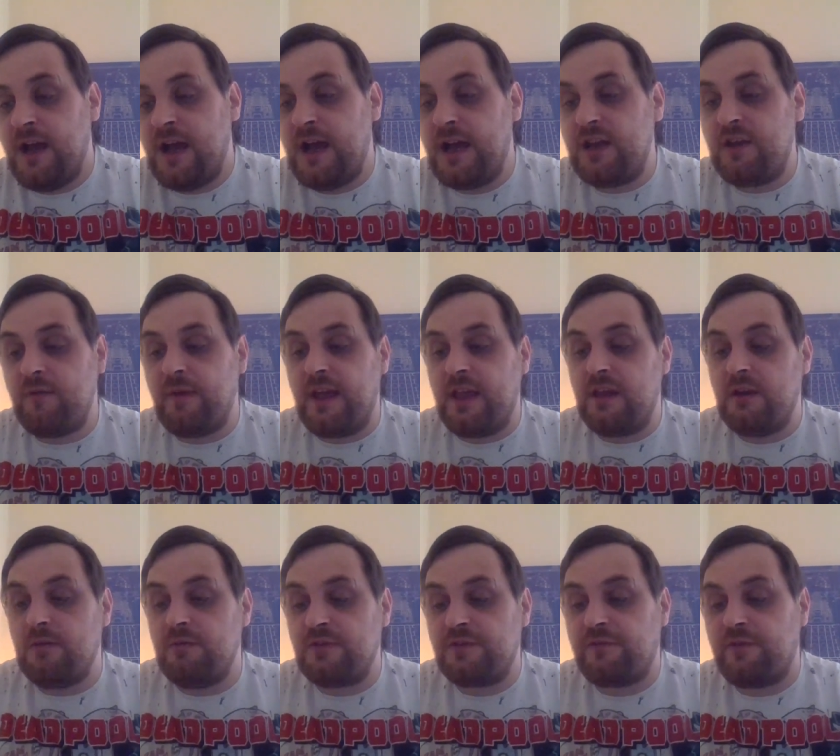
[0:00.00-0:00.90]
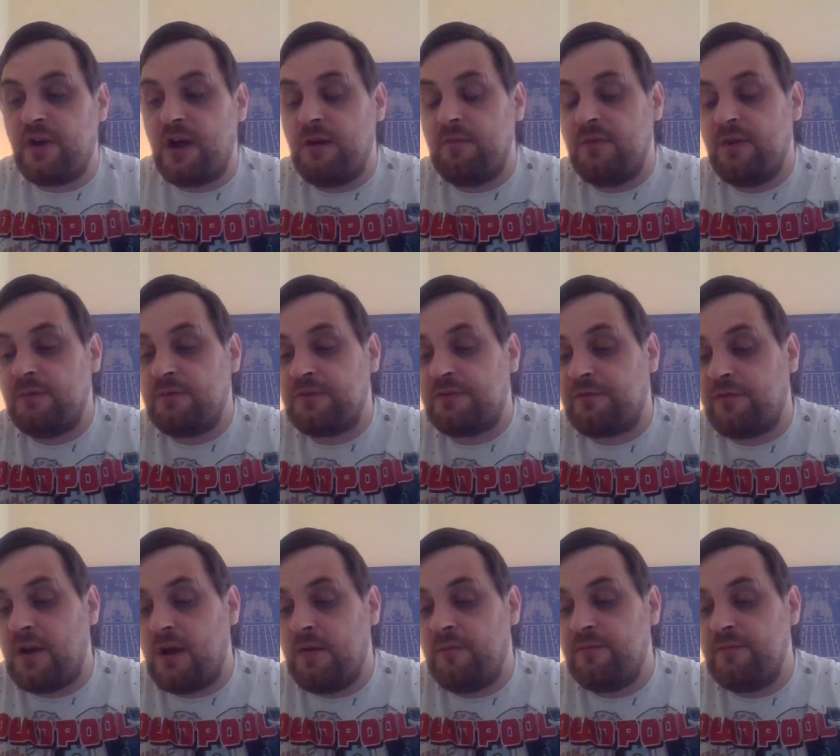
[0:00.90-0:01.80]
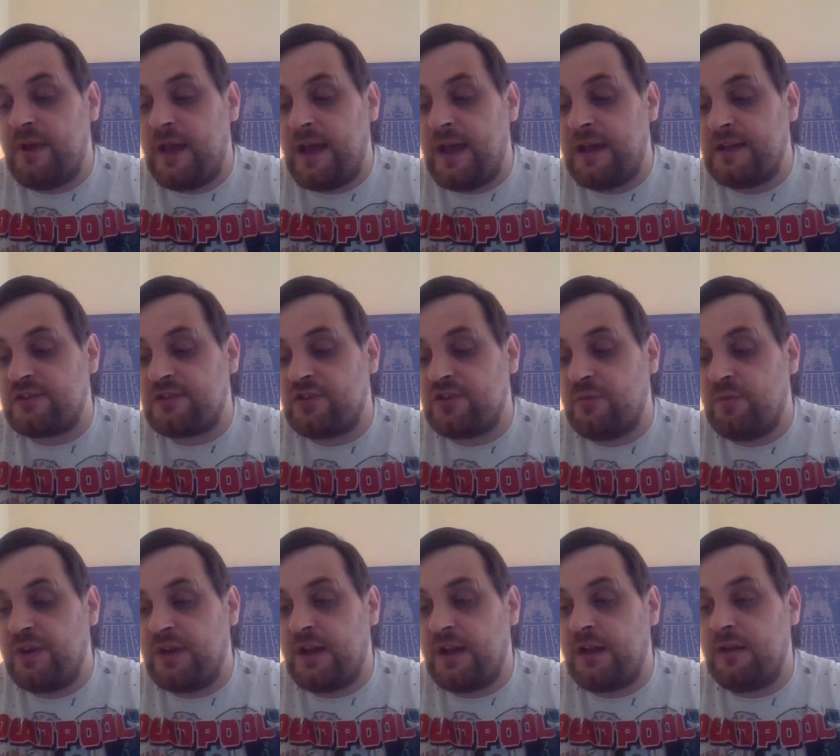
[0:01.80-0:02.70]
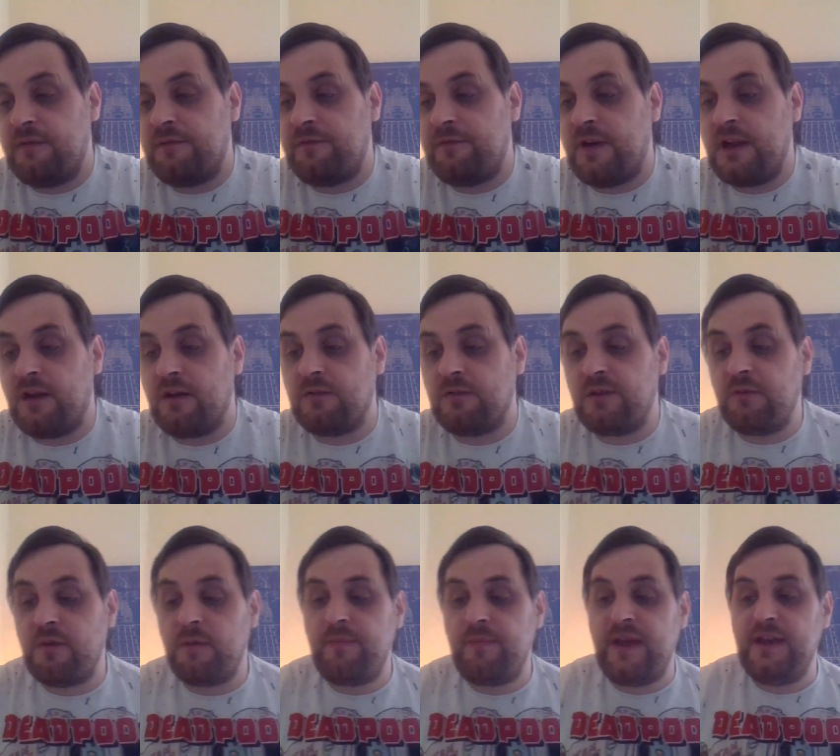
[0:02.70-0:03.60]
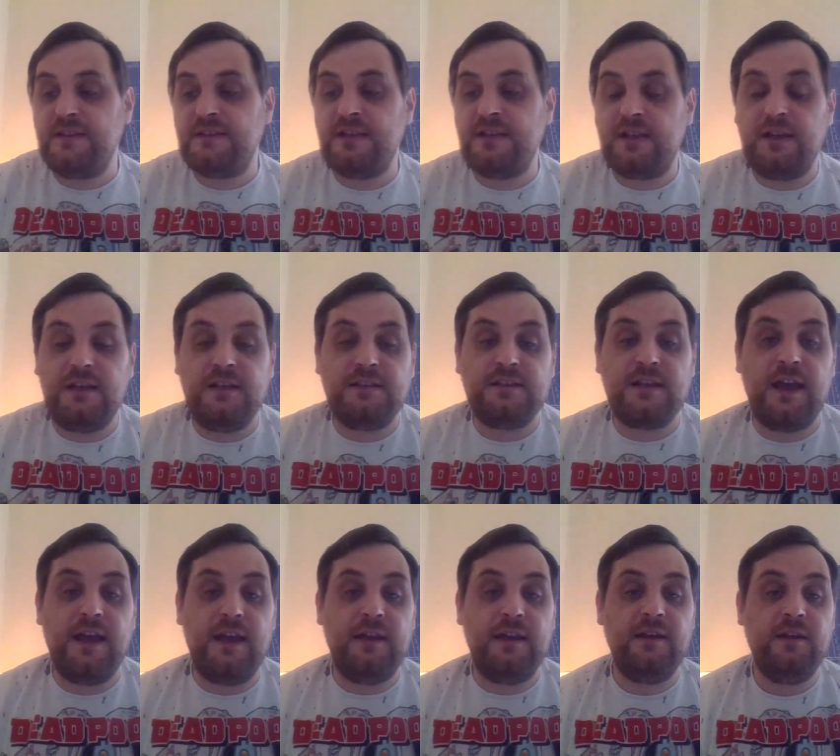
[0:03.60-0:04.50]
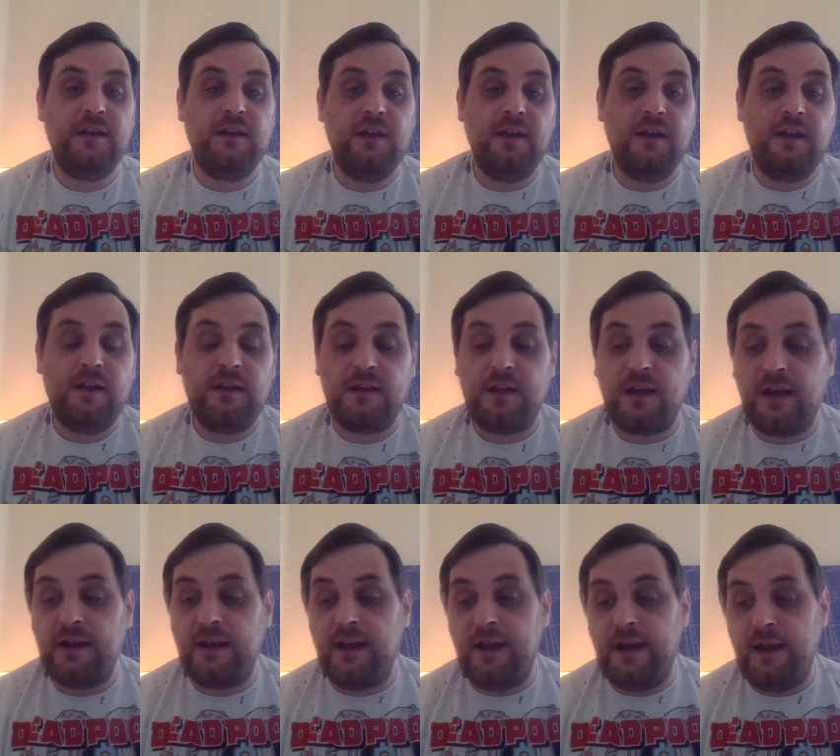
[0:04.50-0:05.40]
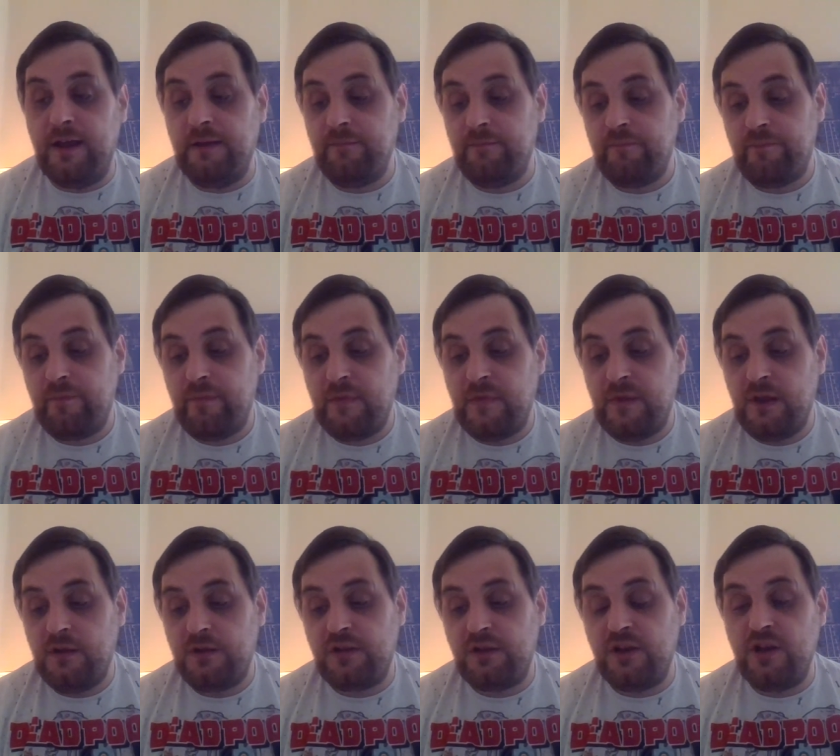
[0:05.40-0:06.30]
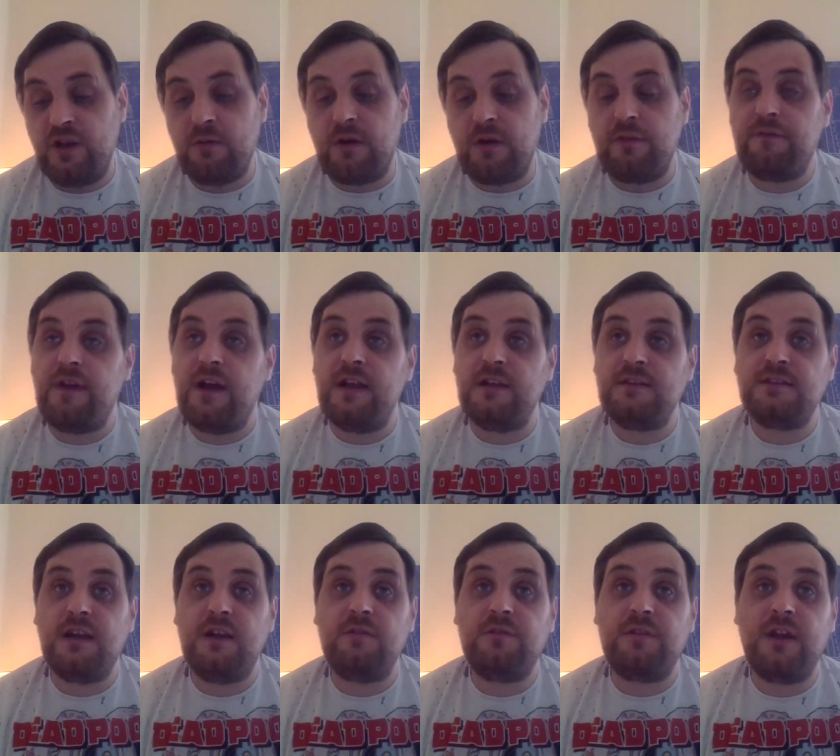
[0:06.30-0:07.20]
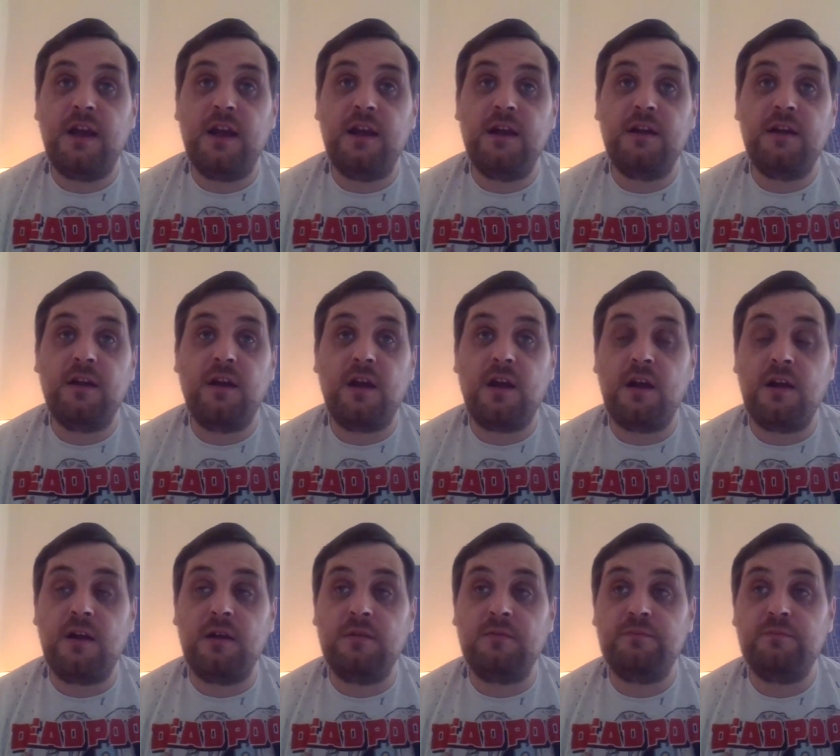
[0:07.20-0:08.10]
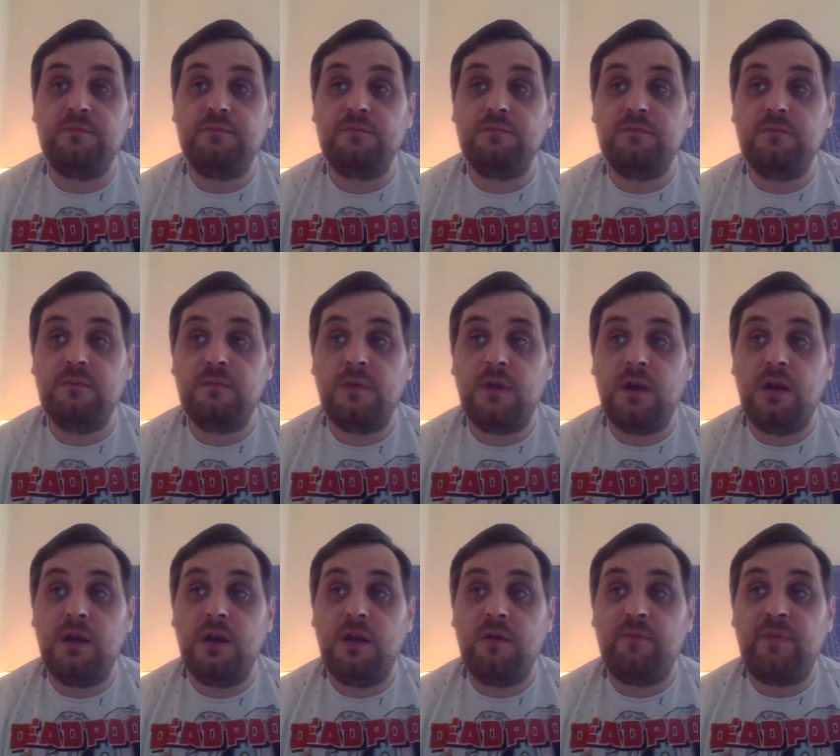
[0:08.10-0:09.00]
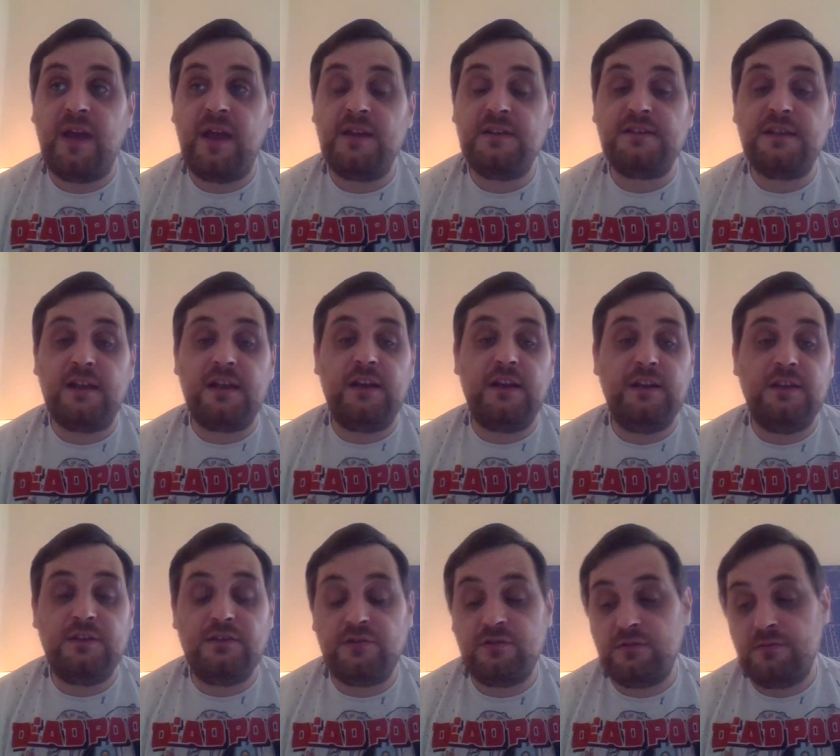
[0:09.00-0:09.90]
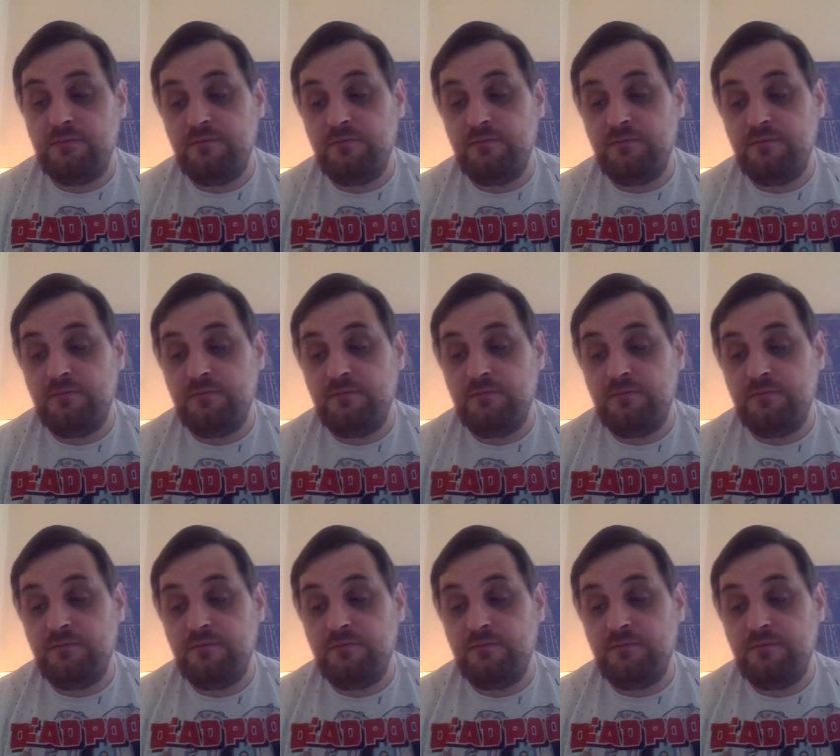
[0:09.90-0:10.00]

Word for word: Anyway, it was from it was from uh, someone that I followed. They were basically saying that uh, the newer fans out there are basically